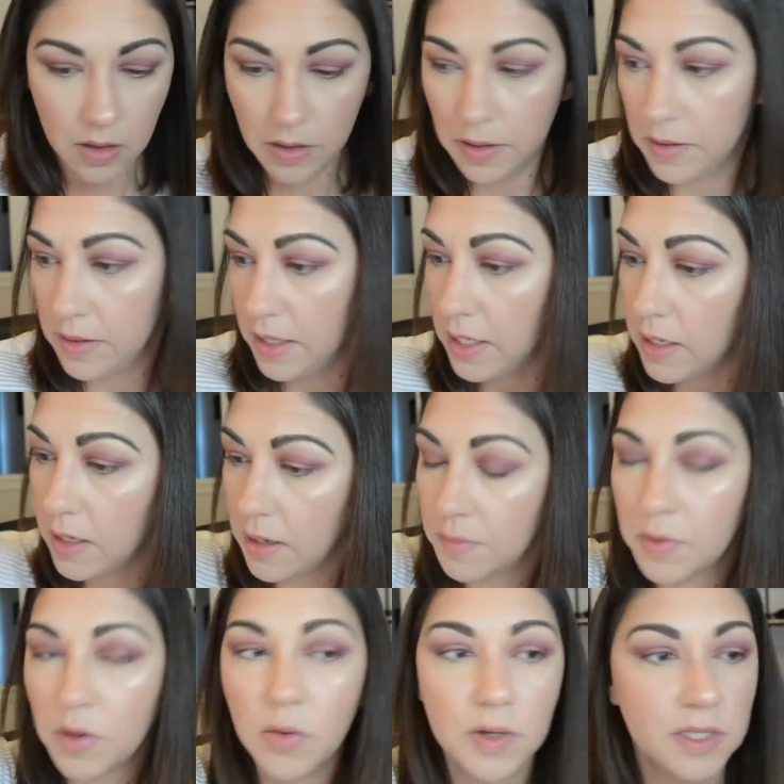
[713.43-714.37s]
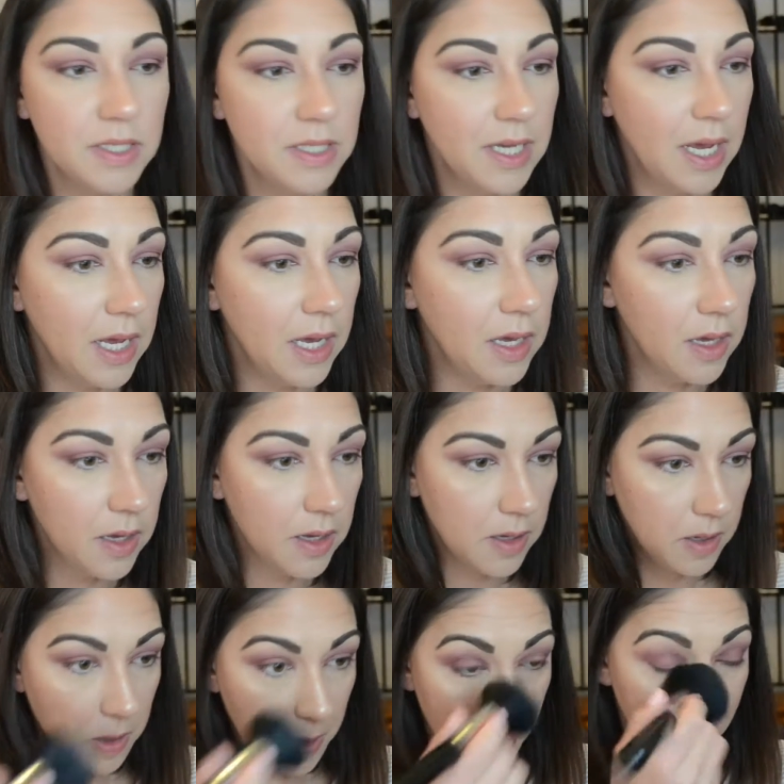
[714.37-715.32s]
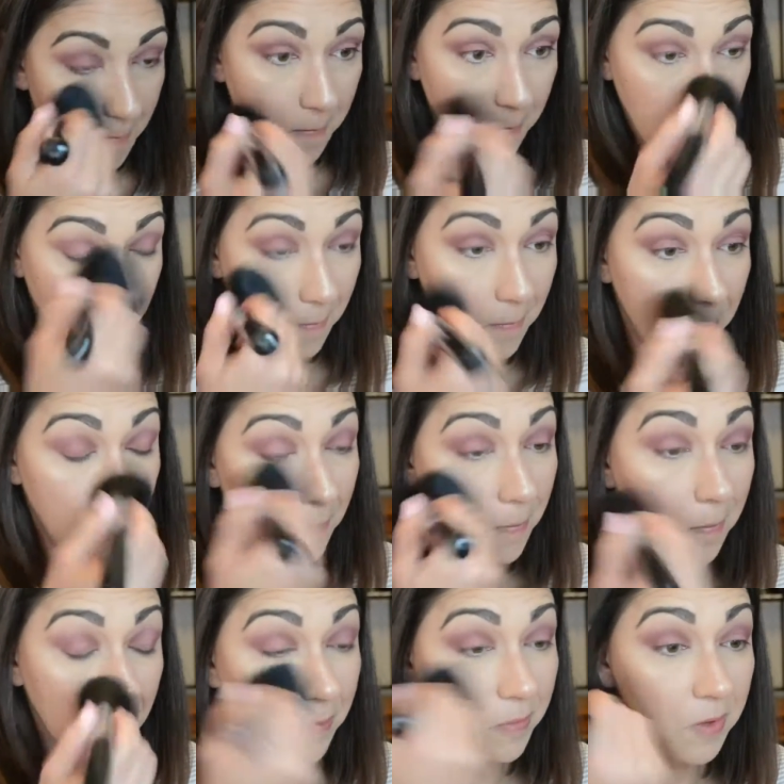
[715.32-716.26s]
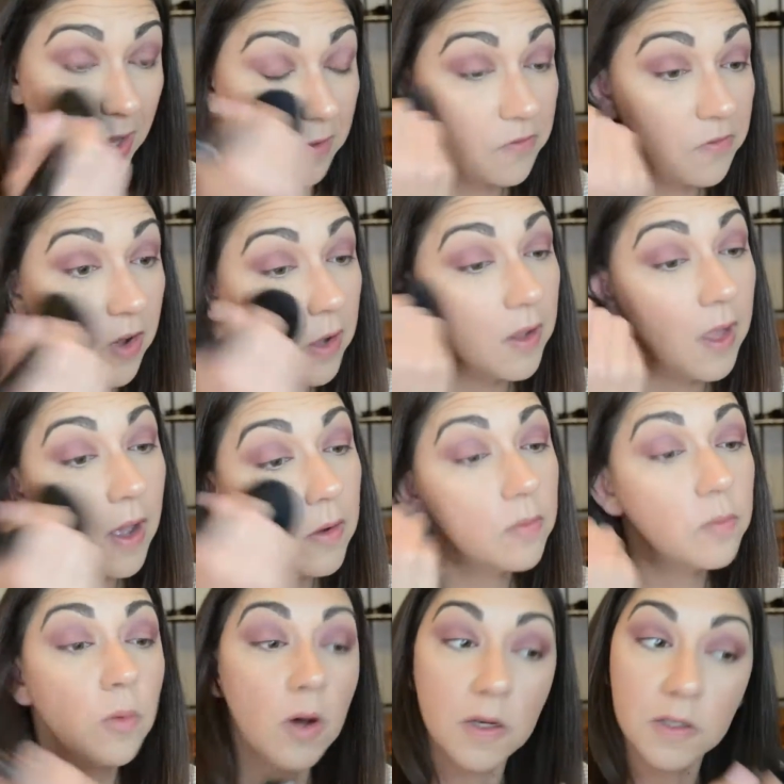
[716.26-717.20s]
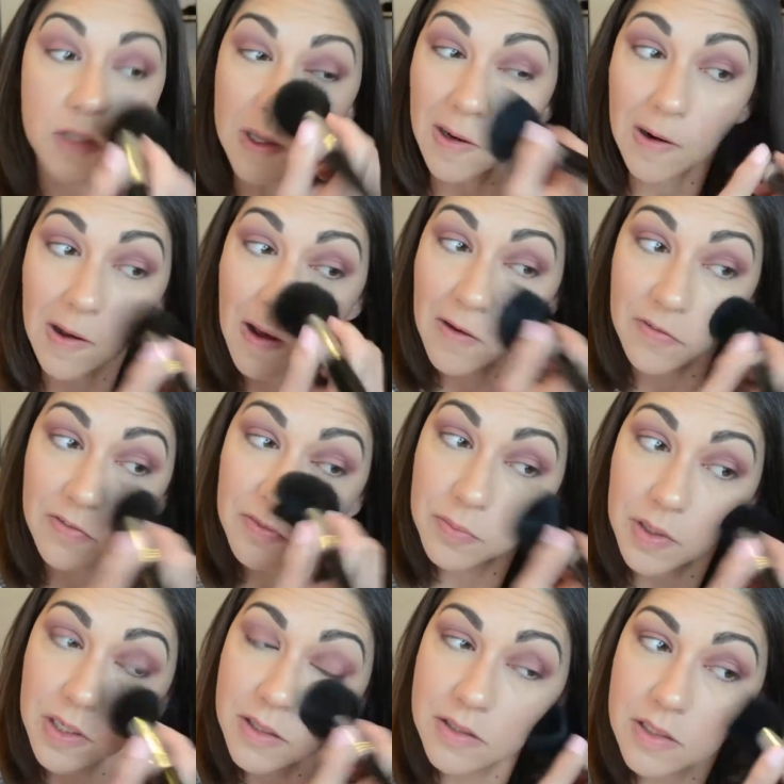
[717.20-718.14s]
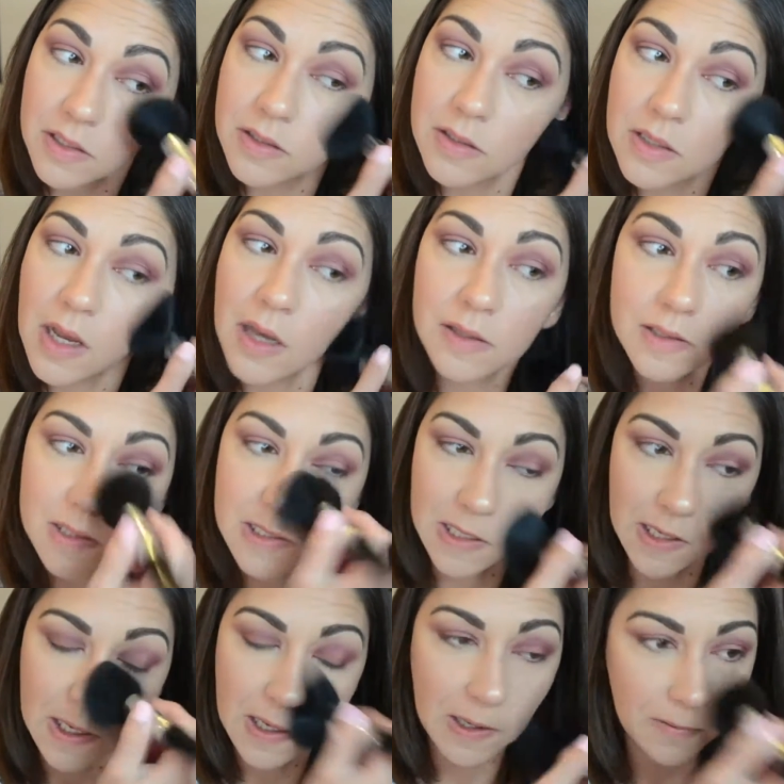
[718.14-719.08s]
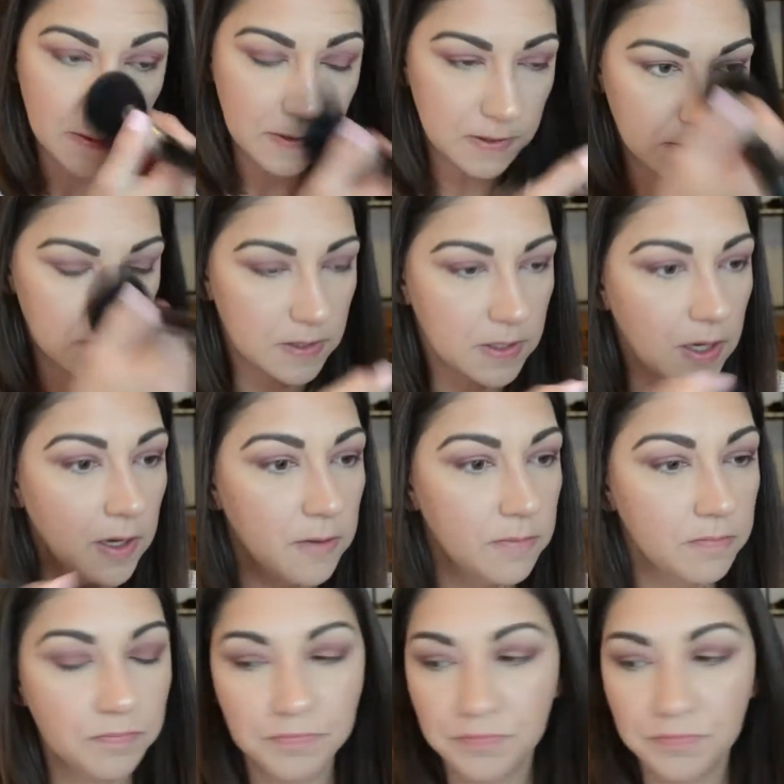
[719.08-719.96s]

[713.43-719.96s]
And then I'm going to take that fallout and wash that off because it's not sticking, which is good.